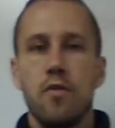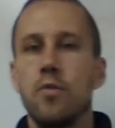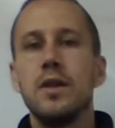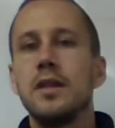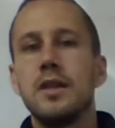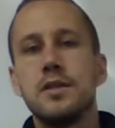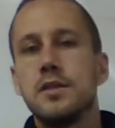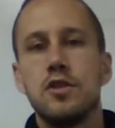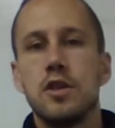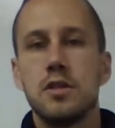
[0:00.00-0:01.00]
Really, this
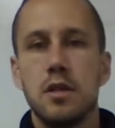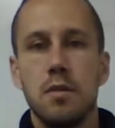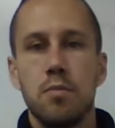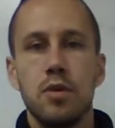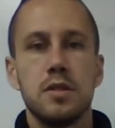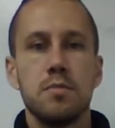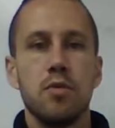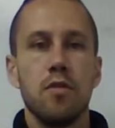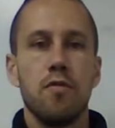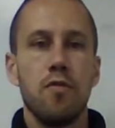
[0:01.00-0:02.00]
is just a
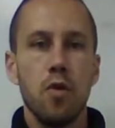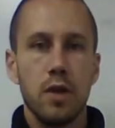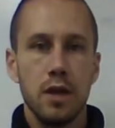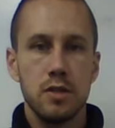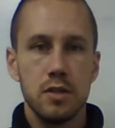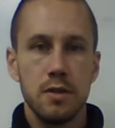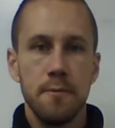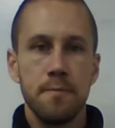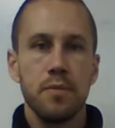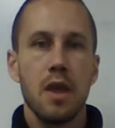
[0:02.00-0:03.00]
principle of focus
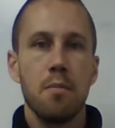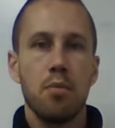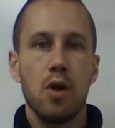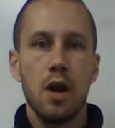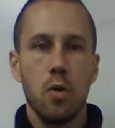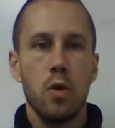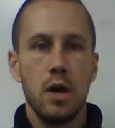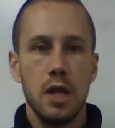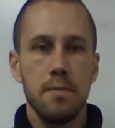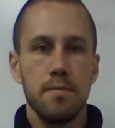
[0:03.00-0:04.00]
and
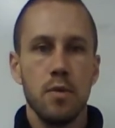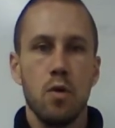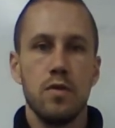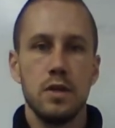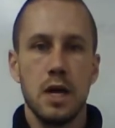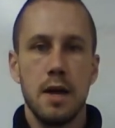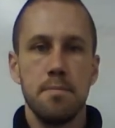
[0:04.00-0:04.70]
priority over time.